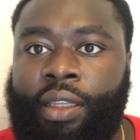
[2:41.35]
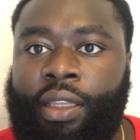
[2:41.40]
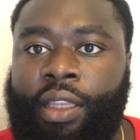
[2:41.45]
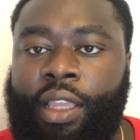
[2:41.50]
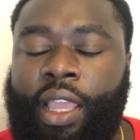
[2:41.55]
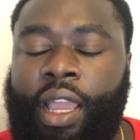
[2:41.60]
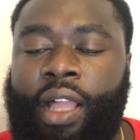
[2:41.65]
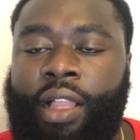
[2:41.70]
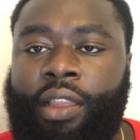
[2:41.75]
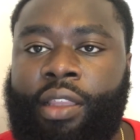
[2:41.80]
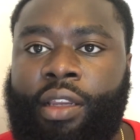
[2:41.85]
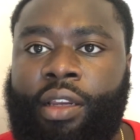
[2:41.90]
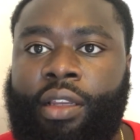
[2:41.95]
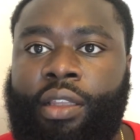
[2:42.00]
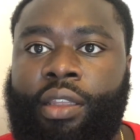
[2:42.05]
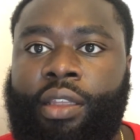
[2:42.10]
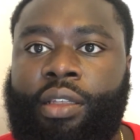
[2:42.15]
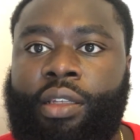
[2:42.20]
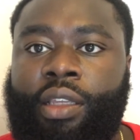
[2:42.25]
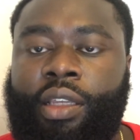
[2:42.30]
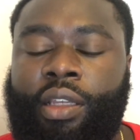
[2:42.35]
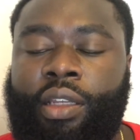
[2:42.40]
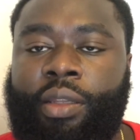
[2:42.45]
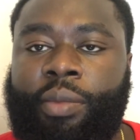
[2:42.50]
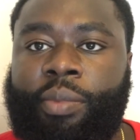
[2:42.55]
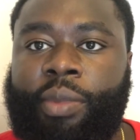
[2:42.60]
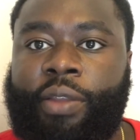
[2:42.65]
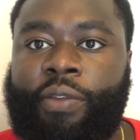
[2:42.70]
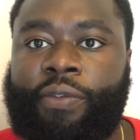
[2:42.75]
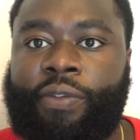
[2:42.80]
Gallagher looked good
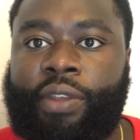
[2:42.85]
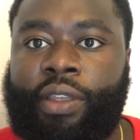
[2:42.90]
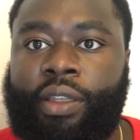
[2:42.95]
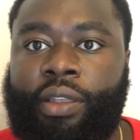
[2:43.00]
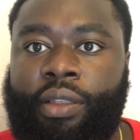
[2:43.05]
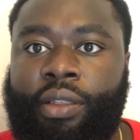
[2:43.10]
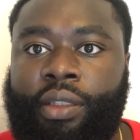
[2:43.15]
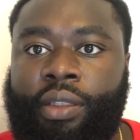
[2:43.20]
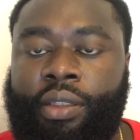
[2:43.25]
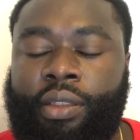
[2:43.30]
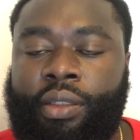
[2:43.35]
in midfield.